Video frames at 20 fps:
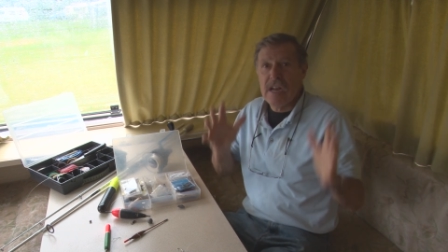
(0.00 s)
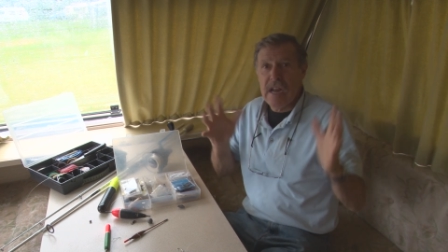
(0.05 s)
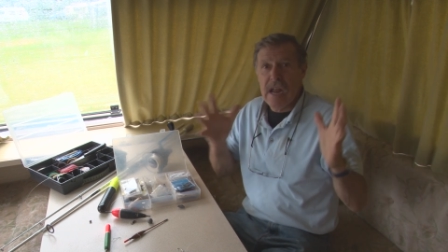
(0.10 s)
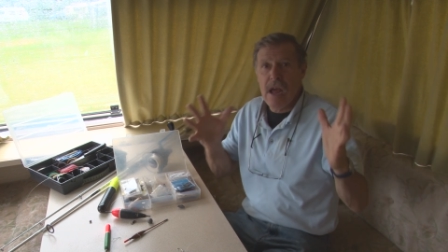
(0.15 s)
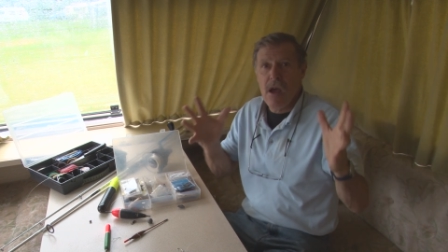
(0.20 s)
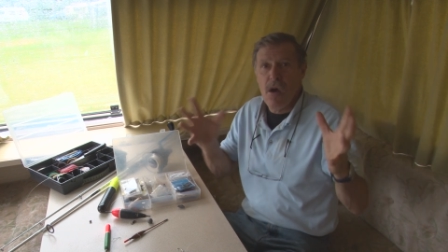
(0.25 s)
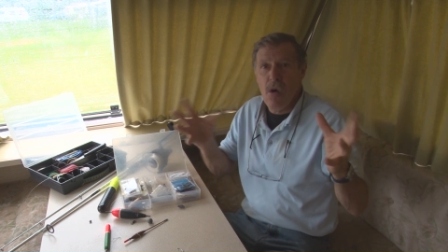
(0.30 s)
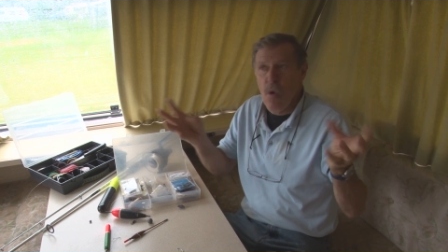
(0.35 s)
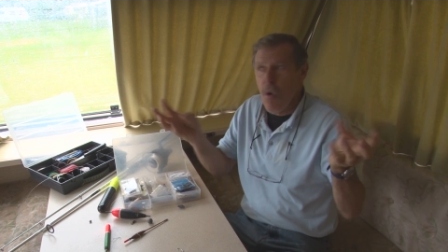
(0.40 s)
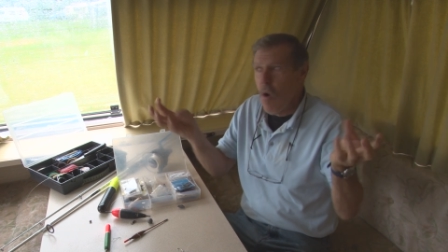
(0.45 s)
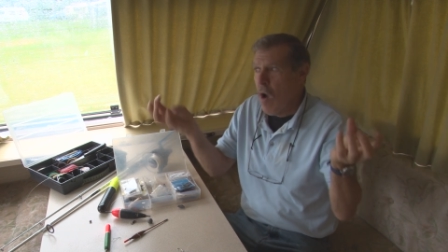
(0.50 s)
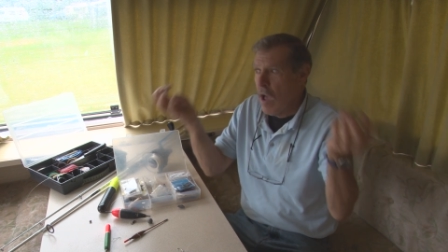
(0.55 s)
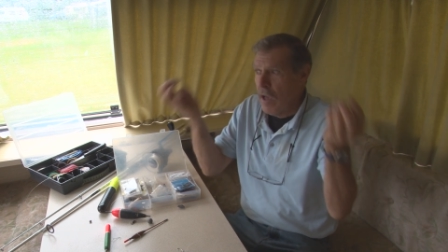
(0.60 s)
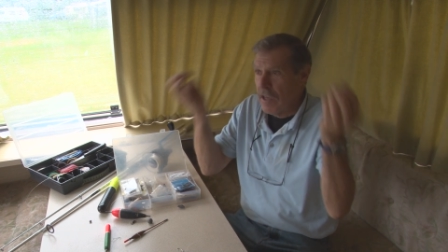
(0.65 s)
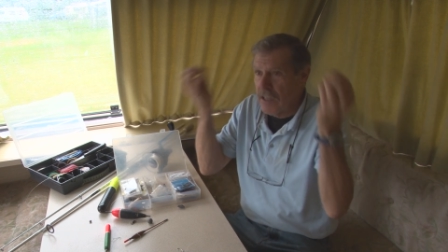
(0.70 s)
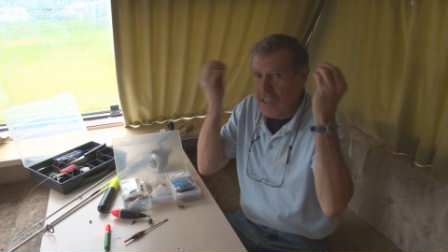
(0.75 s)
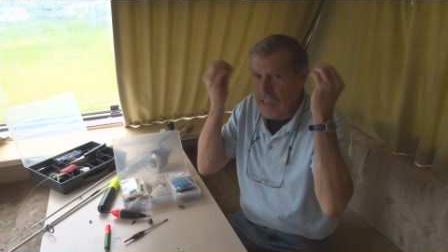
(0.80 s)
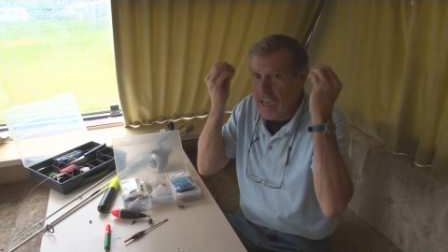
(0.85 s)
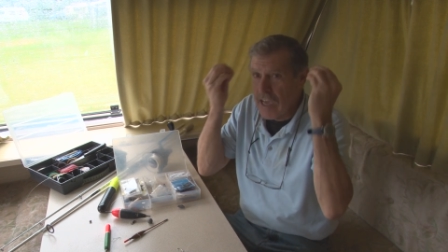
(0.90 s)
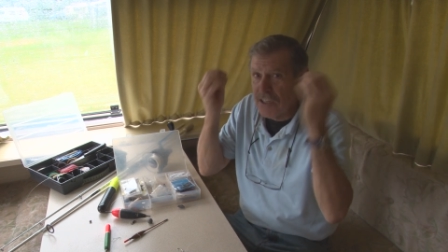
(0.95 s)
Now,
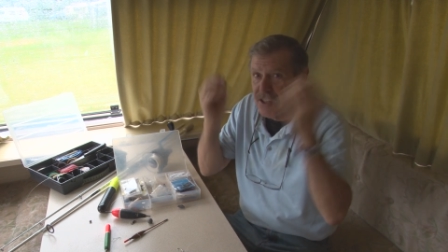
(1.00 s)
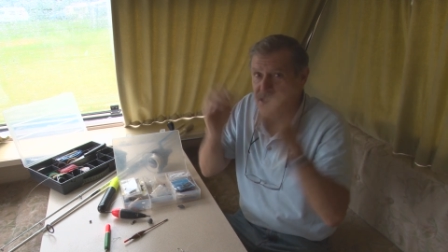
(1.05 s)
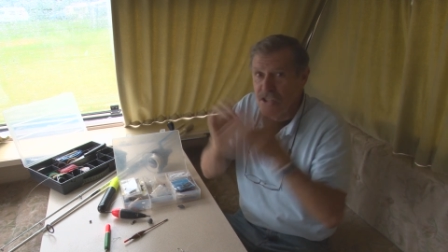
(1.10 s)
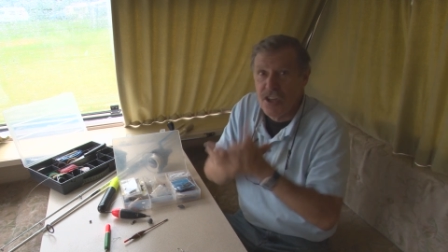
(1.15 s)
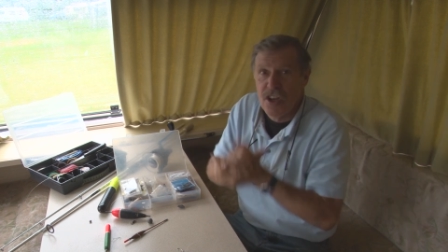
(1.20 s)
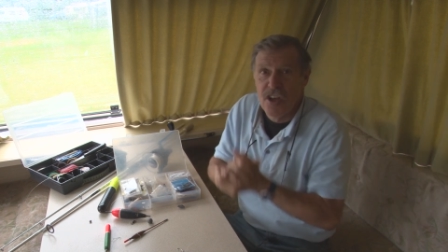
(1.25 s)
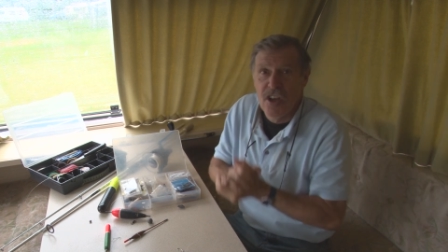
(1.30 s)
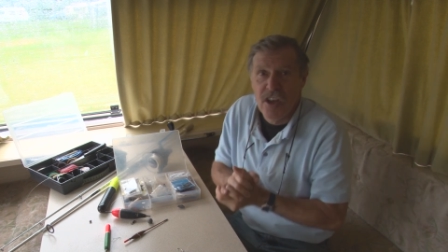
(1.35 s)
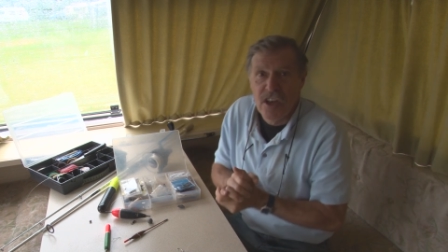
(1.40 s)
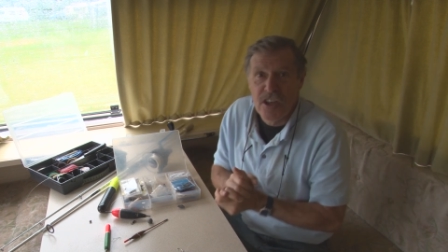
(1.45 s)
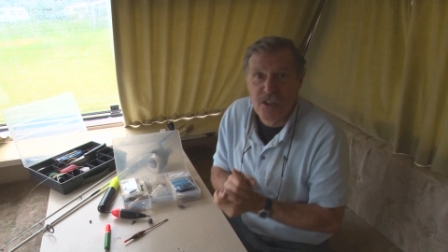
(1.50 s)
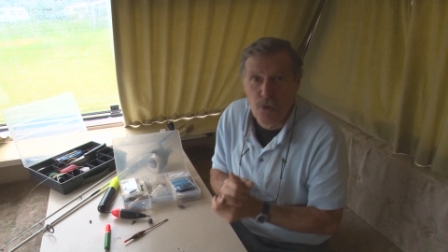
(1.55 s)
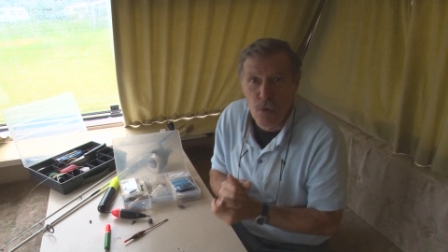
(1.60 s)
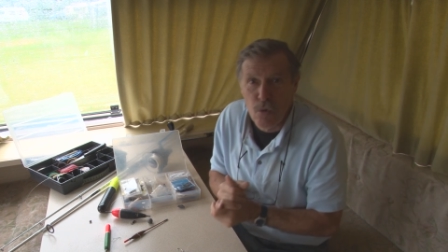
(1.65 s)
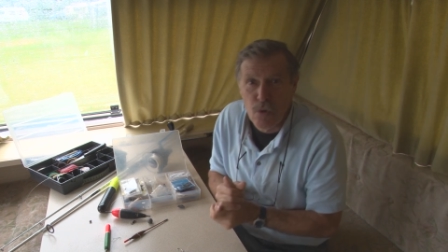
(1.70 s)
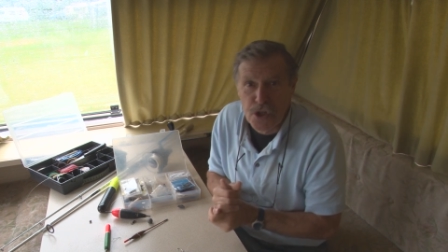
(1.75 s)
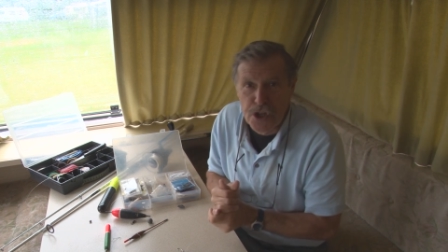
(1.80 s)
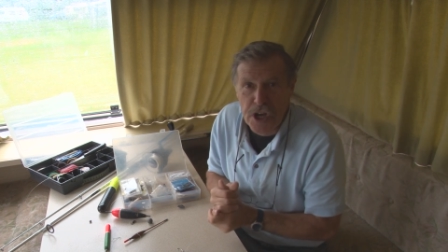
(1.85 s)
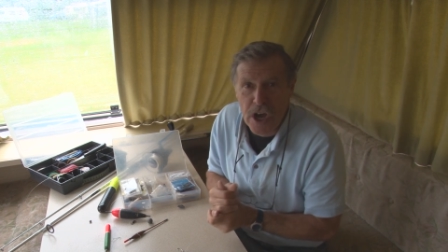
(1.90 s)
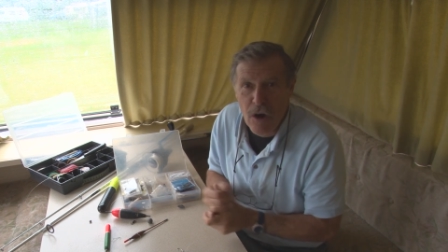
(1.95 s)
yes, it's
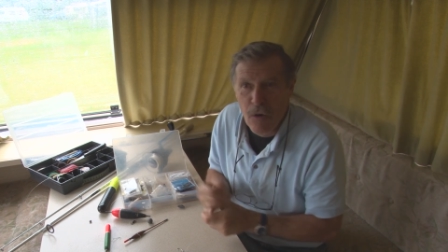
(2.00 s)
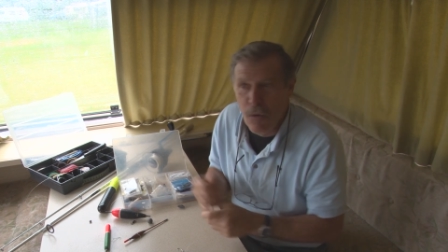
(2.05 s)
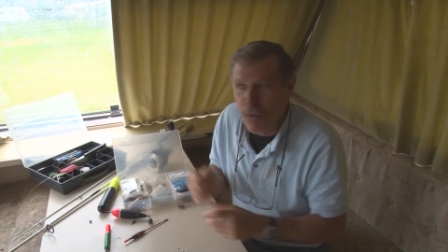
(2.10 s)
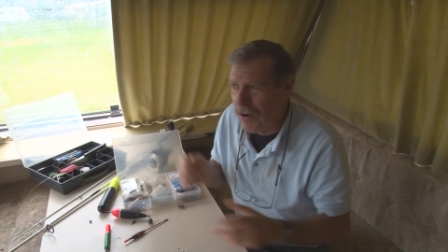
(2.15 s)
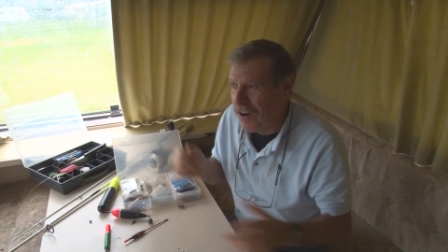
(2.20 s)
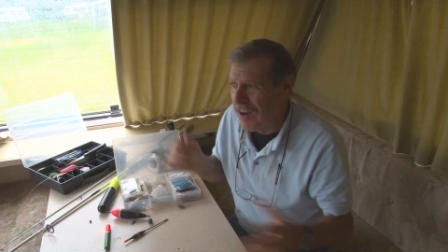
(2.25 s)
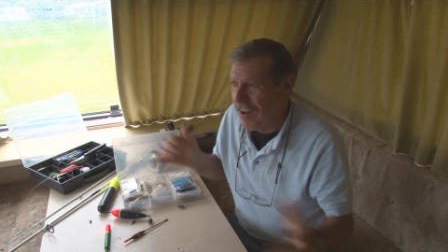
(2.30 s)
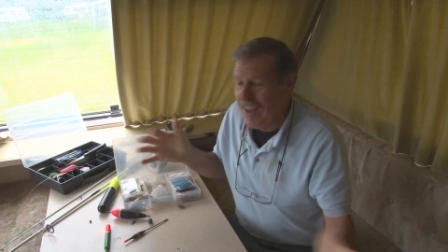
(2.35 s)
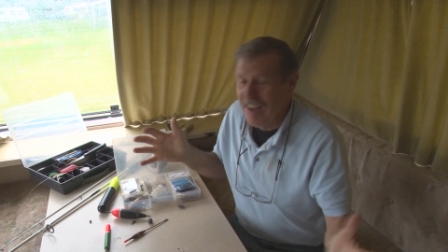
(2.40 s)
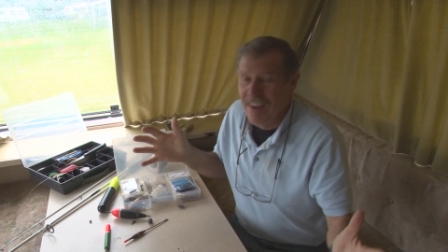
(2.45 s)
all gelled.